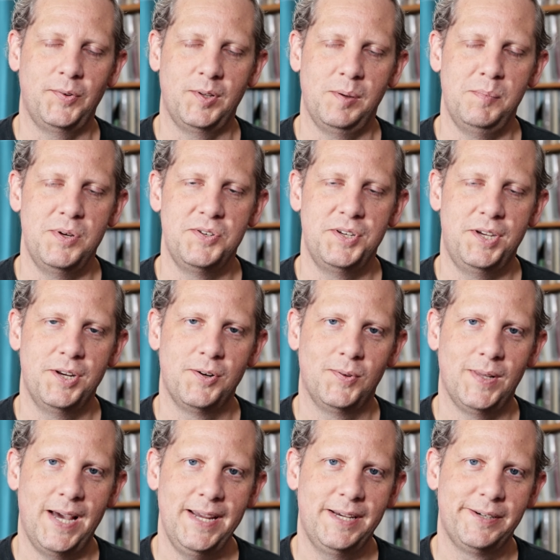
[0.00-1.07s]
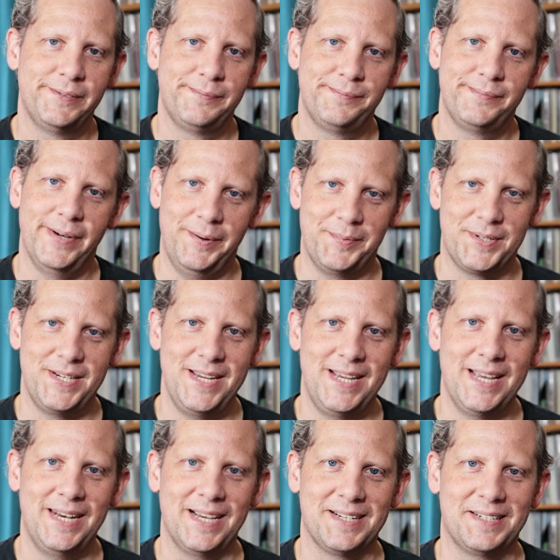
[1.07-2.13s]
only music you don't like, and we'll see you
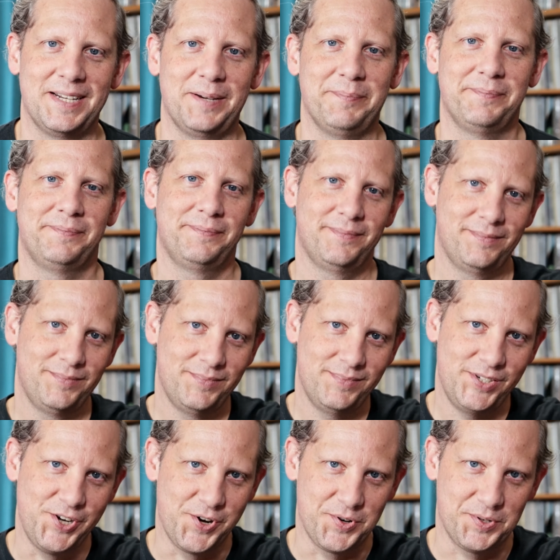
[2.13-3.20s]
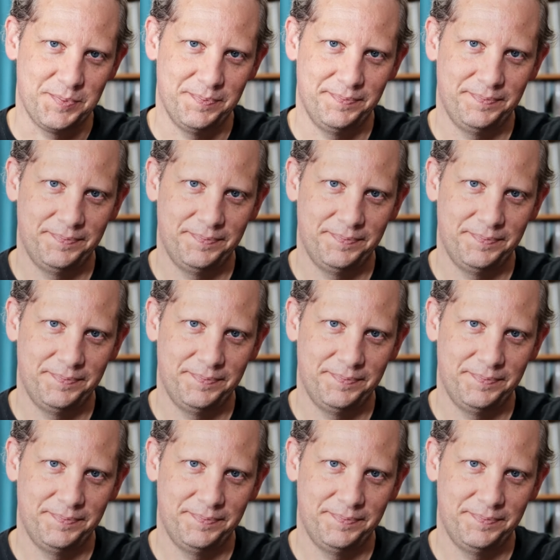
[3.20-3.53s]
again next time. Cheers.